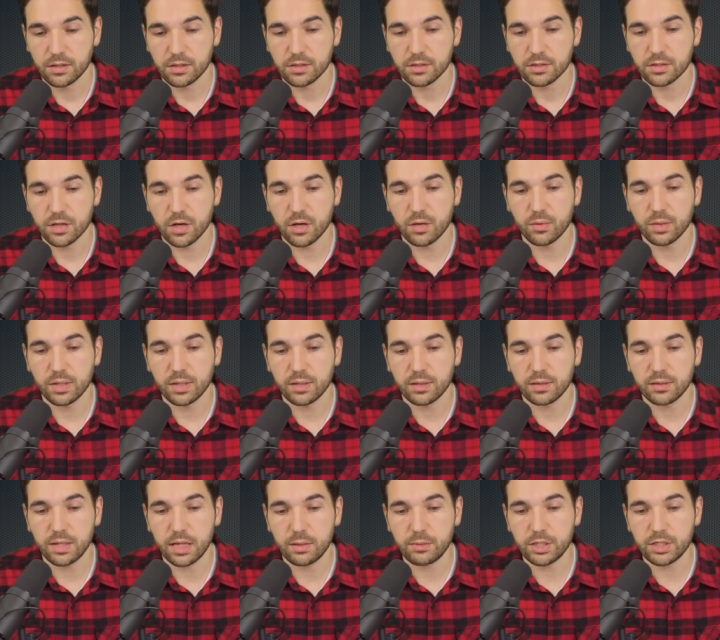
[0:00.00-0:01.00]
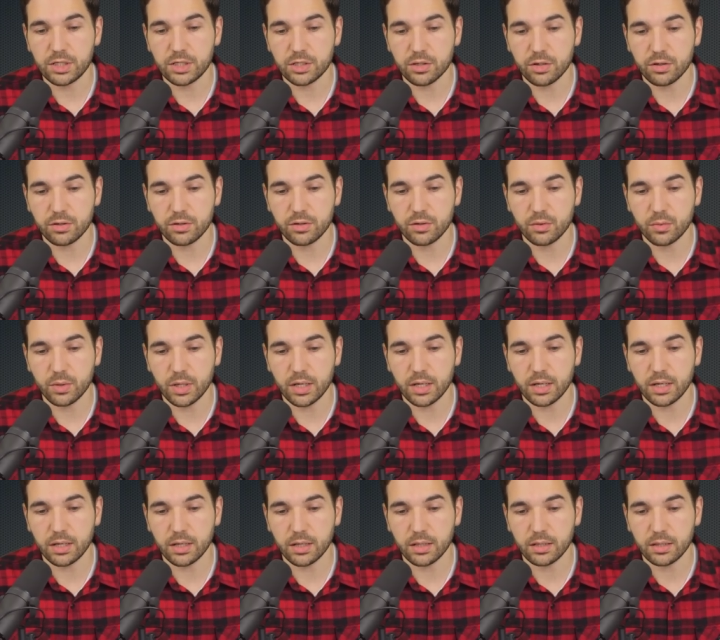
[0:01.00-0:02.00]
So let me show you,
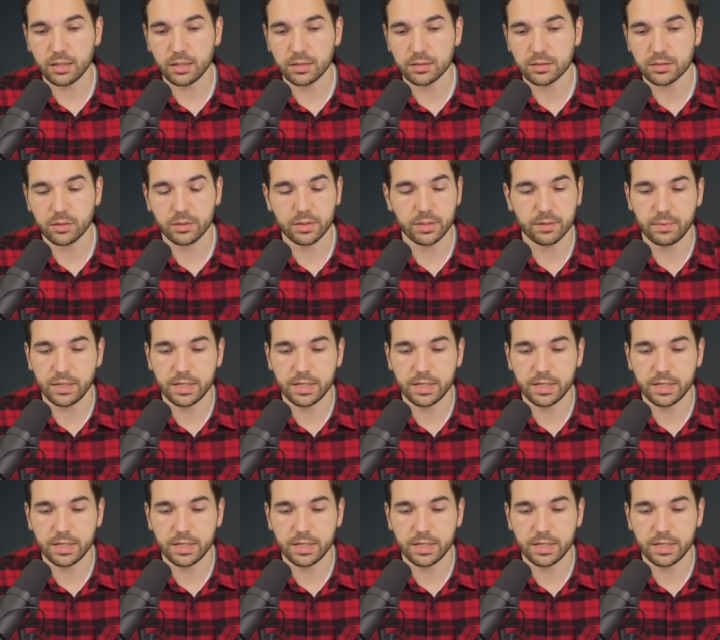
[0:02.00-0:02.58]
so